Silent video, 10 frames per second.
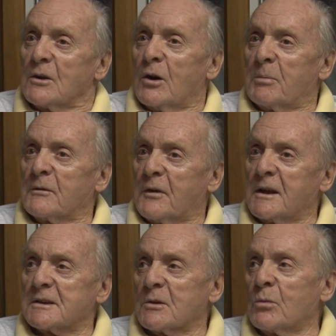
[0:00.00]
open
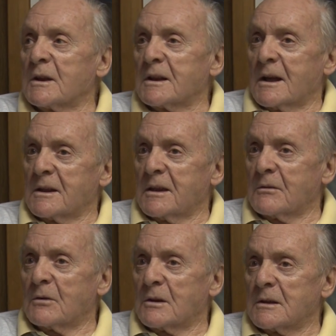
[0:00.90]
fighters that win down
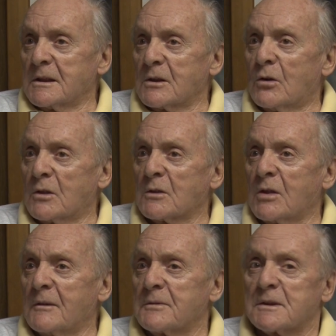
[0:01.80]
here or in the Golden
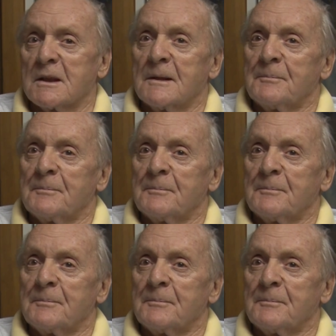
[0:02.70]
Gloves,